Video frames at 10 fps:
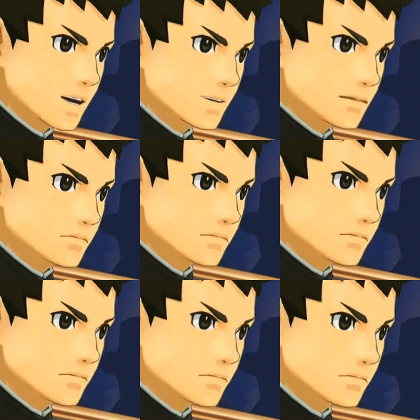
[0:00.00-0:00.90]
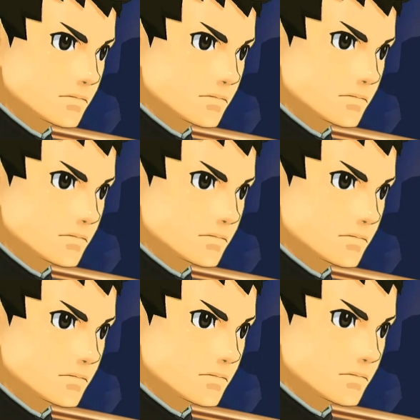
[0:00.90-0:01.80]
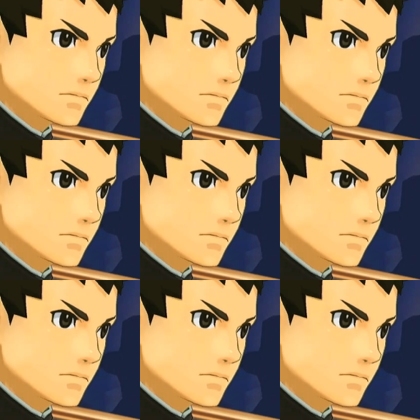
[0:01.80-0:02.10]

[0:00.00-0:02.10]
It's a simple matter to confirm my